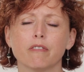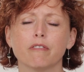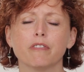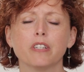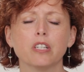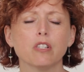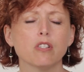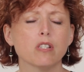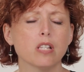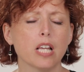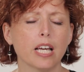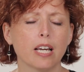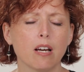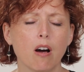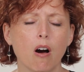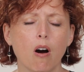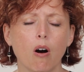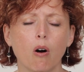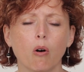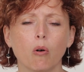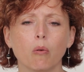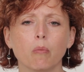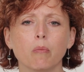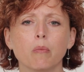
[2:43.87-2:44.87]
It feels like
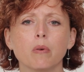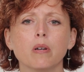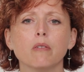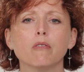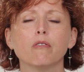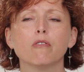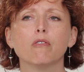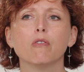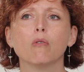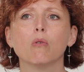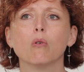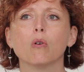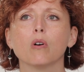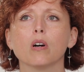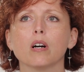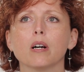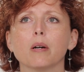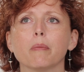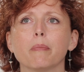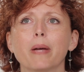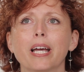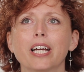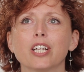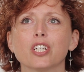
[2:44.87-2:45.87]
home
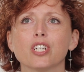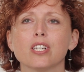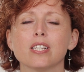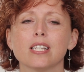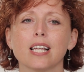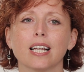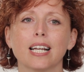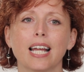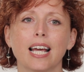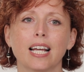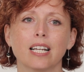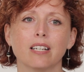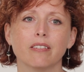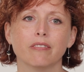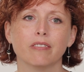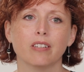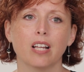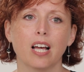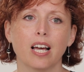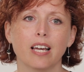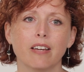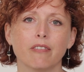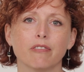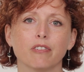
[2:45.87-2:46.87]
for patients at end of
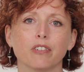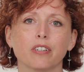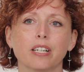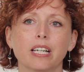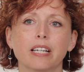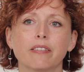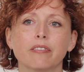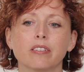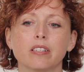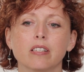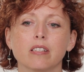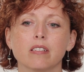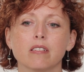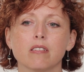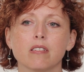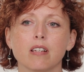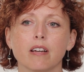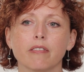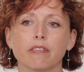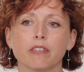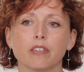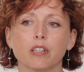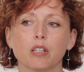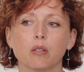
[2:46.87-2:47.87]
life or even
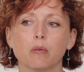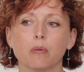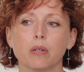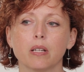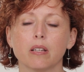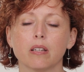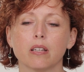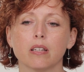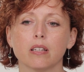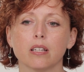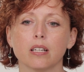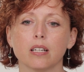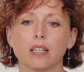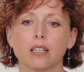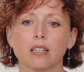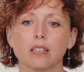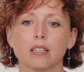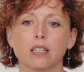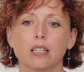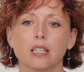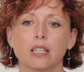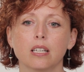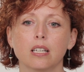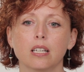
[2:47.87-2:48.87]
suffering with uh,
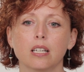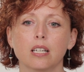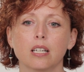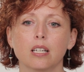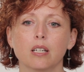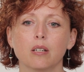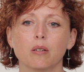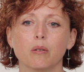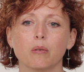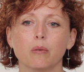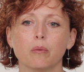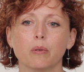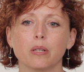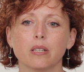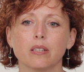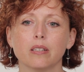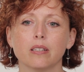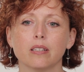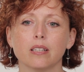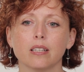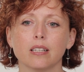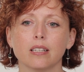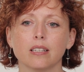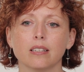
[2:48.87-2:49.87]

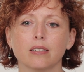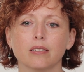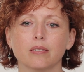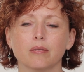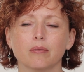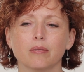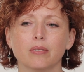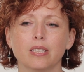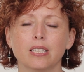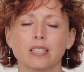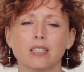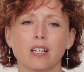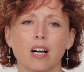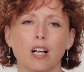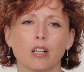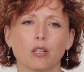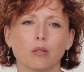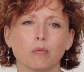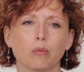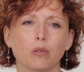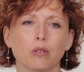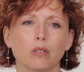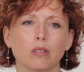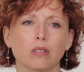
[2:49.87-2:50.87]
with uh,
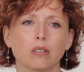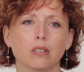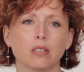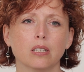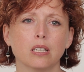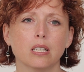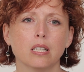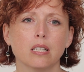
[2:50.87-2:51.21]
intolerable